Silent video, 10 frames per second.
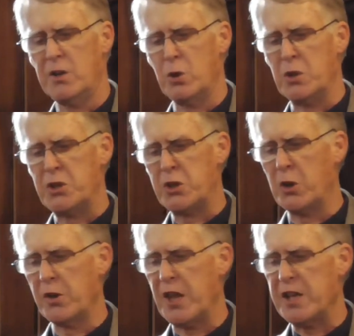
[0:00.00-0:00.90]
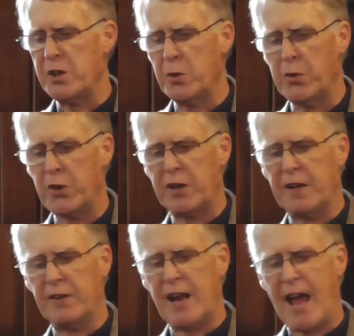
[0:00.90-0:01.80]
to ensure that youth are
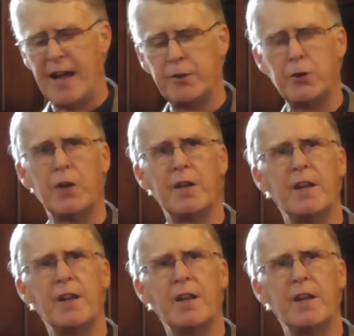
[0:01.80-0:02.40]
given accurate